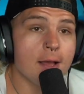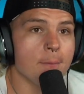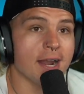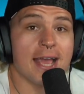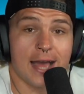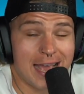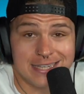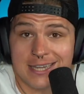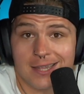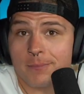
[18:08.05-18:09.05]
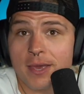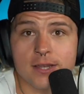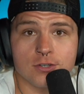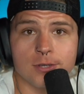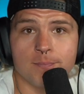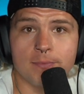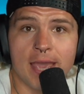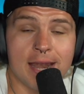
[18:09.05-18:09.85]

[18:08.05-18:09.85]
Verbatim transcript: but I I didn't binge. And